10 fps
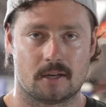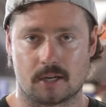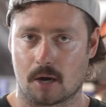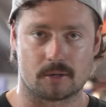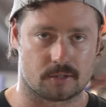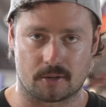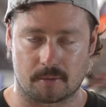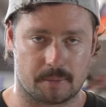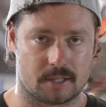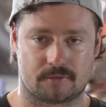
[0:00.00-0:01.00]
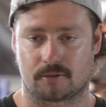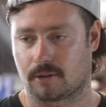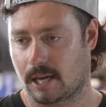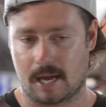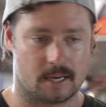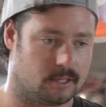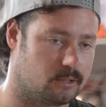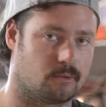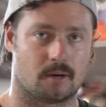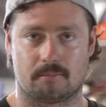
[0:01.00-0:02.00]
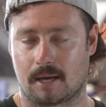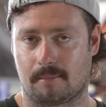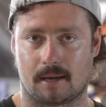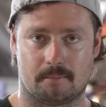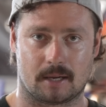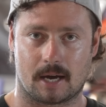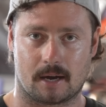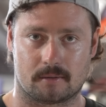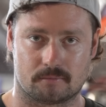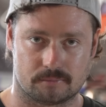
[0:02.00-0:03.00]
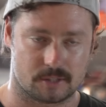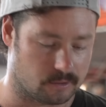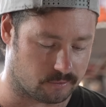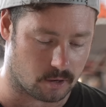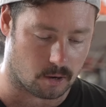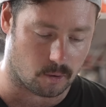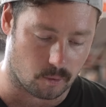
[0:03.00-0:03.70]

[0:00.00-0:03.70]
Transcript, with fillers: No, it's not the best for all your anti-squat, blah, blah, blah, diff roll,